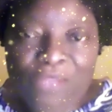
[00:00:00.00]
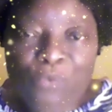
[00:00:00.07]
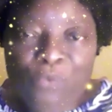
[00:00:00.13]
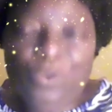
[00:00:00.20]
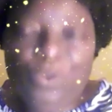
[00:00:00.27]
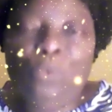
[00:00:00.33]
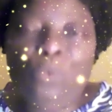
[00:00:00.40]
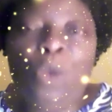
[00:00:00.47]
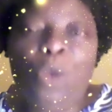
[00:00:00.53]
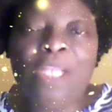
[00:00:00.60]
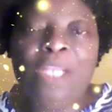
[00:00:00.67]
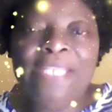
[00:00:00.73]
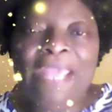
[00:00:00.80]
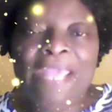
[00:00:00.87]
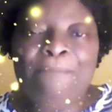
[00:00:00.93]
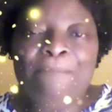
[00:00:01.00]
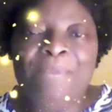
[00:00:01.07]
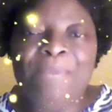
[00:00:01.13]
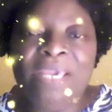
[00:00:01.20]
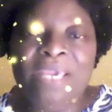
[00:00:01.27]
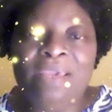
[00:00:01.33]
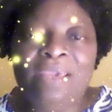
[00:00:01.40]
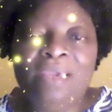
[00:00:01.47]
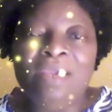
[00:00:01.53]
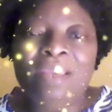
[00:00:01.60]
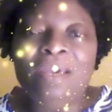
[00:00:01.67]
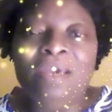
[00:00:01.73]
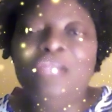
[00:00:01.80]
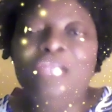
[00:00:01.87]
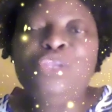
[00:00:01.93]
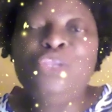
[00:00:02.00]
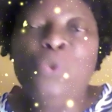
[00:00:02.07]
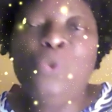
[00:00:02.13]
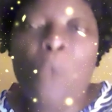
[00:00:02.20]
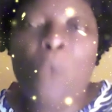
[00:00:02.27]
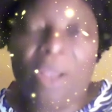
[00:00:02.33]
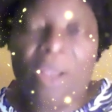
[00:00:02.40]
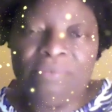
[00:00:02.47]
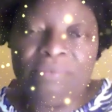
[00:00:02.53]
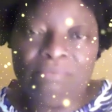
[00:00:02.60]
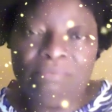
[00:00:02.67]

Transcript: will one day be a new one,